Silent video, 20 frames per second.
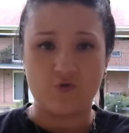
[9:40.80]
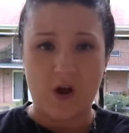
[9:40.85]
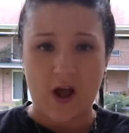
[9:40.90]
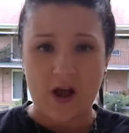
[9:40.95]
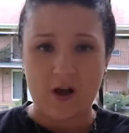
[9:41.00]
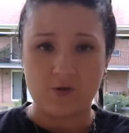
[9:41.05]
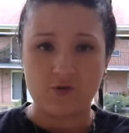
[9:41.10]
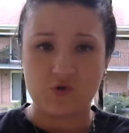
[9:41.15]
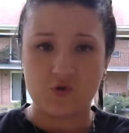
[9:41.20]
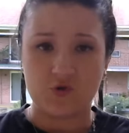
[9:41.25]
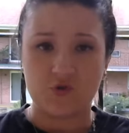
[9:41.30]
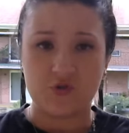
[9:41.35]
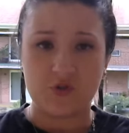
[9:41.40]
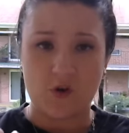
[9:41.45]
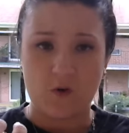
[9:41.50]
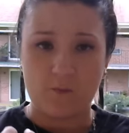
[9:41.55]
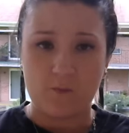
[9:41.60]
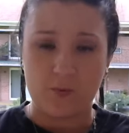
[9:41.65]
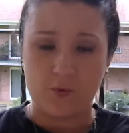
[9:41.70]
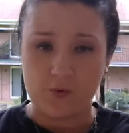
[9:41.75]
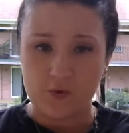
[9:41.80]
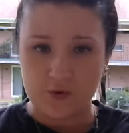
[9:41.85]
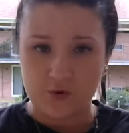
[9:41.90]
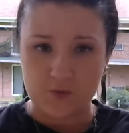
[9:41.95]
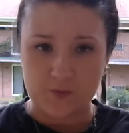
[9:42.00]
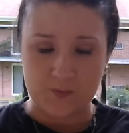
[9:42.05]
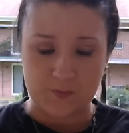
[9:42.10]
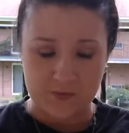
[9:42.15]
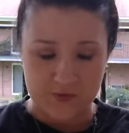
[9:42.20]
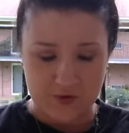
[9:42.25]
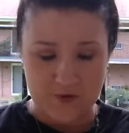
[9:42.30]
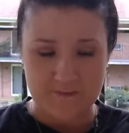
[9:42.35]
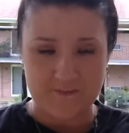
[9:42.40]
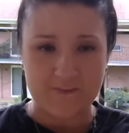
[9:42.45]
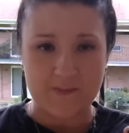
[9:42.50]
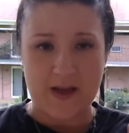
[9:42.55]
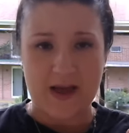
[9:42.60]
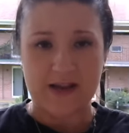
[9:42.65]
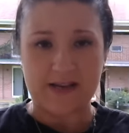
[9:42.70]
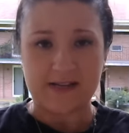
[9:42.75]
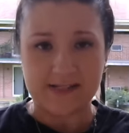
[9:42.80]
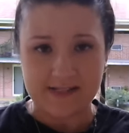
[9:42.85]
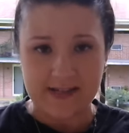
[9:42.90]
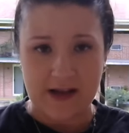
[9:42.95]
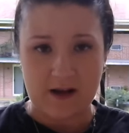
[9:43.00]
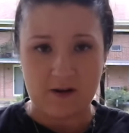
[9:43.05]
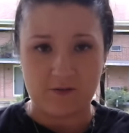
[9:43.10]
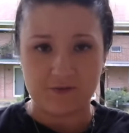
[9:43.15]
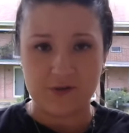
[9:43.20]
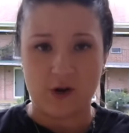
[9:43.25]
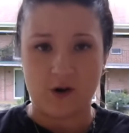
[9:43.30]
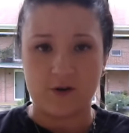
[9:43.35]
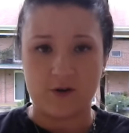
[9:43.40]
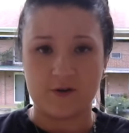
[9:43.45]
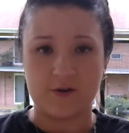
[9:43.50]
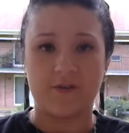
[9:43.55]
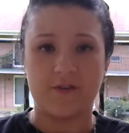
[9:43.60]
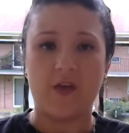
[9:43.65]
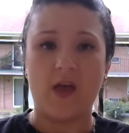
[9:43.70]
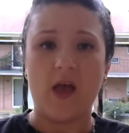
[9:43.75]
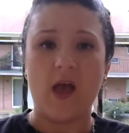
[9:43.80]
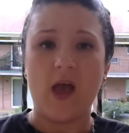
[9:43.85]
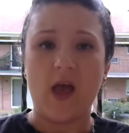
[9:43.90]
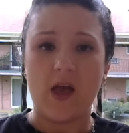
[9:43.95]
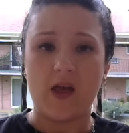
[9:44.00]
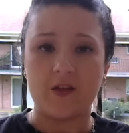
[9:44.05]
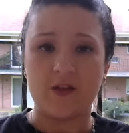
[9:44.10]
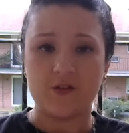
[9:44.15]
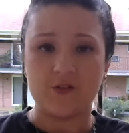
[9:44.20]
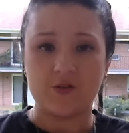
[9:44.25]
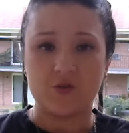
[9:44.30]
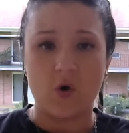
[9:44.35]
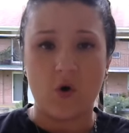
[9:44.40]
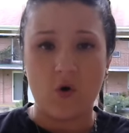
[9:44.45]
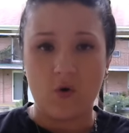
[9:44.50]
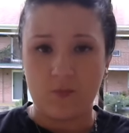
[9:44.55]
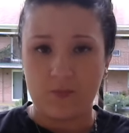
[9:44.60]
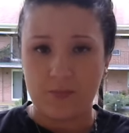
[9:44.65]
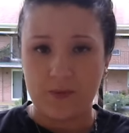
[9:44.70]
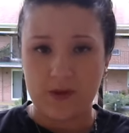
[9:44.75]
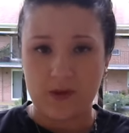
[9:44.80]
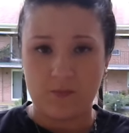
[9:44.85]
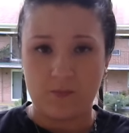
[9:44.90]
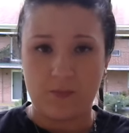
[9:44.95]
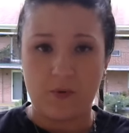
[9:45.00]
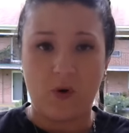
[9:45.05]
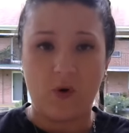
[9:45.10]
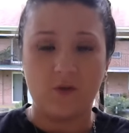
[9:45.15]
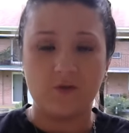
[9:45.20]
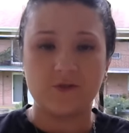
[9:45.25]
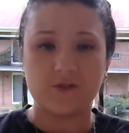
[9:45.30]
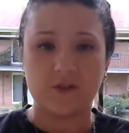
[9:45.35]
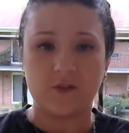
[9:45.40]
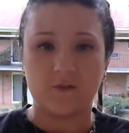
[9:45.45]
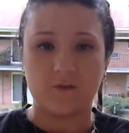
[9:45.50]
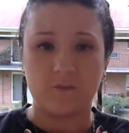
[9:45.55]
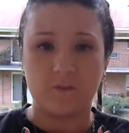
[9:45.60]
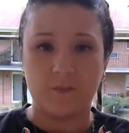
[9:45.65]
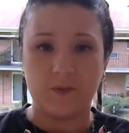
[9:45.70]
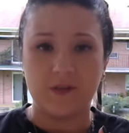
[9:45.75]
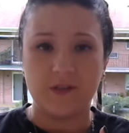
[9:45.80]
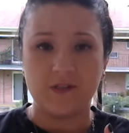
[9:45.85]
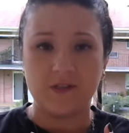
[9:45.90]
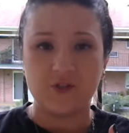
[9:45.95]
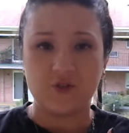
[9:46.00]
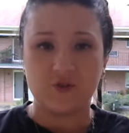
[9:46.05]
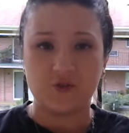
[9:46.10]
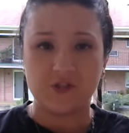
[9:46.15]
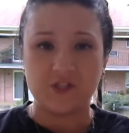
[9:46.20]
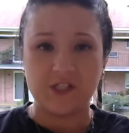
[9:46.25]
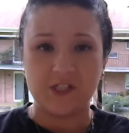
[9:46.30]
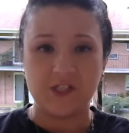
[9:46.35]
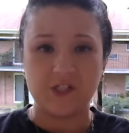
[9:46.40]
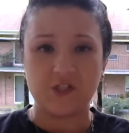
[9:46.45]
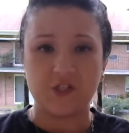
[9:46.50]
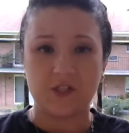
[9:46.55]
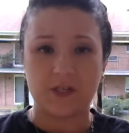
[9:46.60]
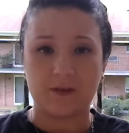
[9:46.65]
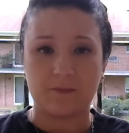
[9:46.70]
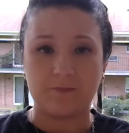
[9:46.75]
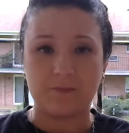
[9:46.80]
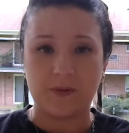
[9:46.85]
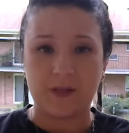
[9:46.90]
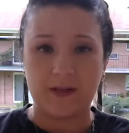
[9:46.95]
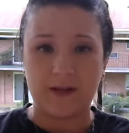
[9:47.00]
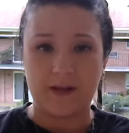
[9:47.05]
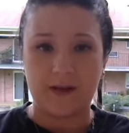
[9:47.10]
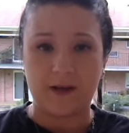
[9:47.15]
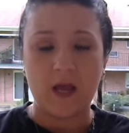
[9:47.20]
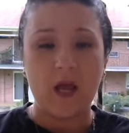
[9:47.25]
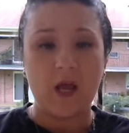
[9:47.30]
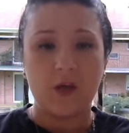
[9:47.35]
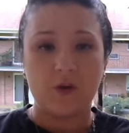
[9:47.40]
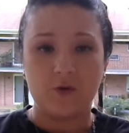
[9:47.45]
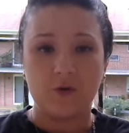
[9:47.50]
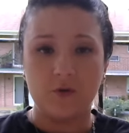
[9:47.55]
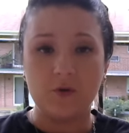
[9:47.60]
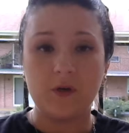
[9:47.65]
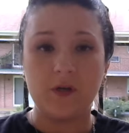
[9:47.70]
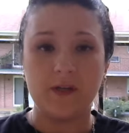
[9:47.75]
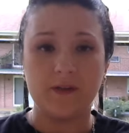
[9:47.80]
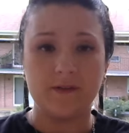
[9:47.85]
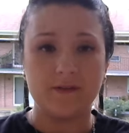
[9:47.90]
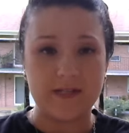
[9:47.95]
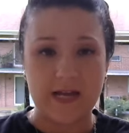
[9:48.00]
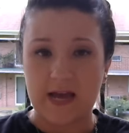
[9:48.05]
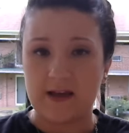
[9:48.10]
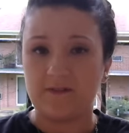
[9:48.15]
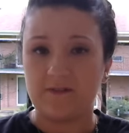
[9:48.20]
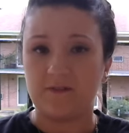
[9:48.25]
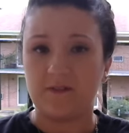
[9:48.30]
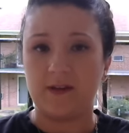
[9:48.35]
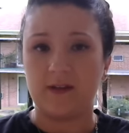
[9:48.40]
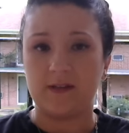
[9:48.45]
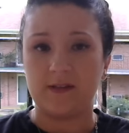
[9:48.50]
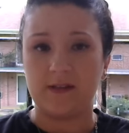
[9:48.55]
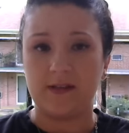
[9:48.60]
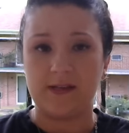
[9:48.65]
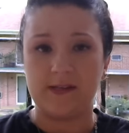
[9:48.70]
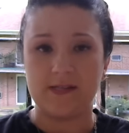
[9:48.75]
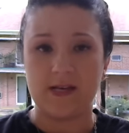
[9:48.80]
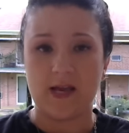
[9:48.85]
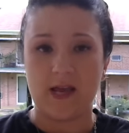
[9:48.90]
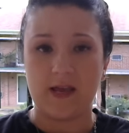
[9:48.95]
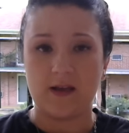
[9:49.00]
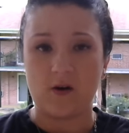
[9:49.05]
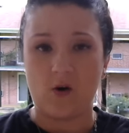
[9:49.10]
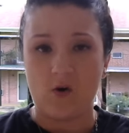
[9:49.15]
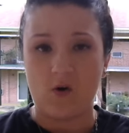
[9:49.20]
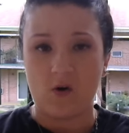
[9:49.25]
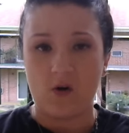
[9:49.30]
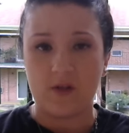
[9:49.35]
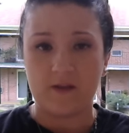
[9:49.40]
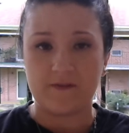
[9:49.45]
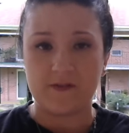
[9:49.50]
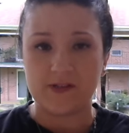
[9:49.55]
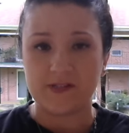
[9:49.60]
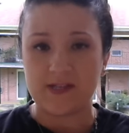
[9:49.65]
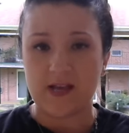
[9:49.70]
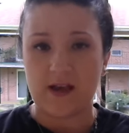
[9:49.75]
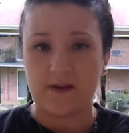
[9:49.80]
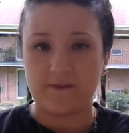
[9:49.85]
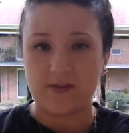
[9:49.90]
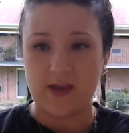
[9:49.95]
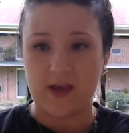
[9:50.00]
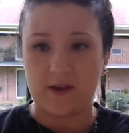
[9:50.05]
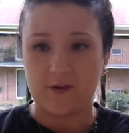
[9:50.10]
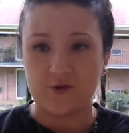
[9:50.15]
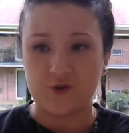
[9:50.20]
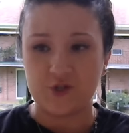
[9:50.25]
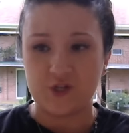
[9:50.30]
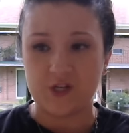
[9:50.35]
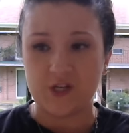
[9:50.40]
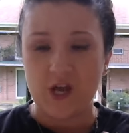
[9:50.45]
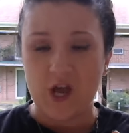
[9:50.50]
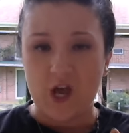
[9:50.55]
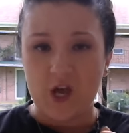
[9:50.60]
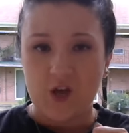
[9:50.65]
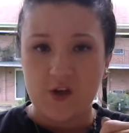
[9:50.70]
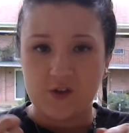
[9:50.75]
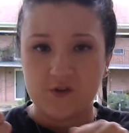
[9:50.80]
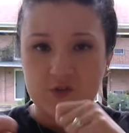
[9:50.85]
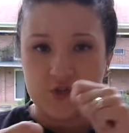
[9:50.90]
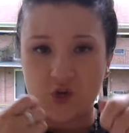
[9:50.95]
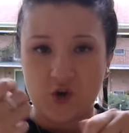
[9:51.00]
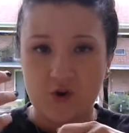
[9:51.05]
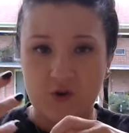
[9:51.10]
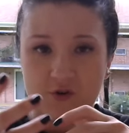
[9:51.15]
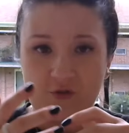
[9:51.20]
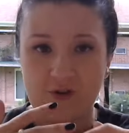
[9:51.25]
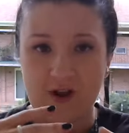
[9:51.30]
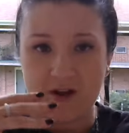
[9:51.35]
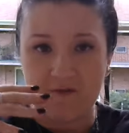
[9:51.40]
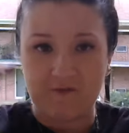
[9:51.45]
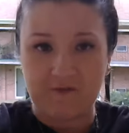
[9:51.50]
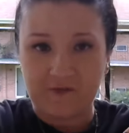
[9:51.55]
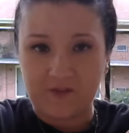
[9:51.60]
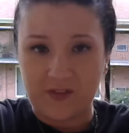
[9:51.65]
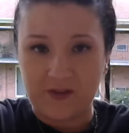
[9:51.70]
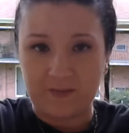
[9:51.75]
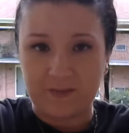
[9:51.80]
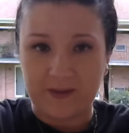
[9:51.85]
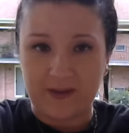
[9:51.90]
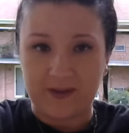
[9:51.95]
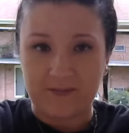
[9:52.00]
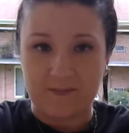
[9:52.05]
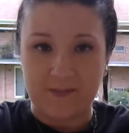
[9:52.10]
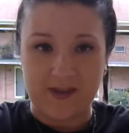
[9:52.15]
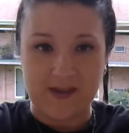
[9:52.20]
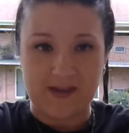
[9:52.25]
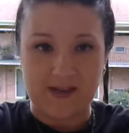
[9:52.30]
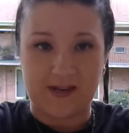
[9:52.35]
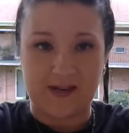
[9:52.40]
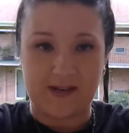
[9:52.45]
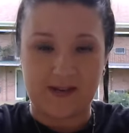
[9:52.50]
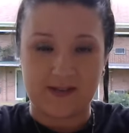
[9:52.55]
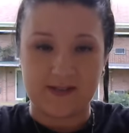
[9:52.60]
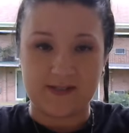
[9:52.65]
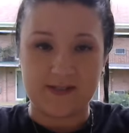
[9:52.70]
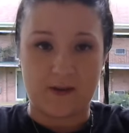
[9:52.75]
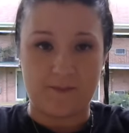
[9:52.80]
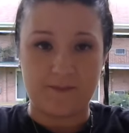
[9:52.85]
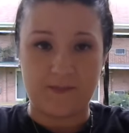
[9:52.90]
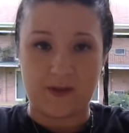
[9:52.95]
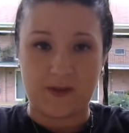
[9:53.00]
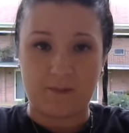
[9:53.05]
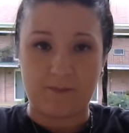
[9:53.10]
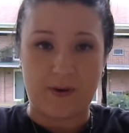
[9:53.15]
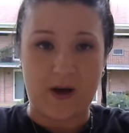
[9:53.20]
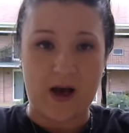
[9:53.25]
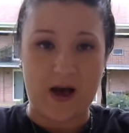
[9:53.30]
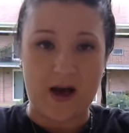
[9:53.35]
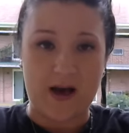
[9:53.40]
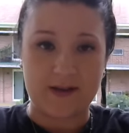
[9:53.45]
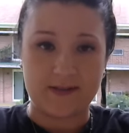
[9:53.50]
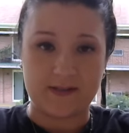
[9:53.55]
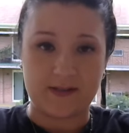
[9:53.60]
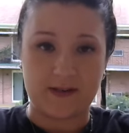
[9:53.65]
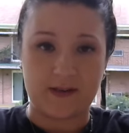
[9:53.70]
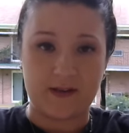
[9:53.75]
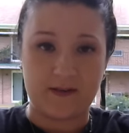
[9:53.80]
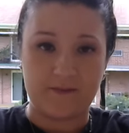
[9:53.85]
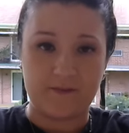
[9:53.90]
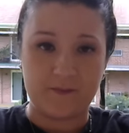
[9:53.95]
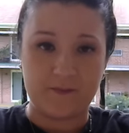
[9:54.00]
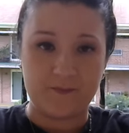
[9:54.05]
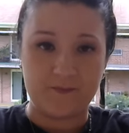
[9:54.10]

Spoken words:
Ground yourself, pull yourself back down to earth, and don't be impulsive. Be strategic and plan. You can definitely take all of this heavy energy, turn around, flip it, and make it into something positive.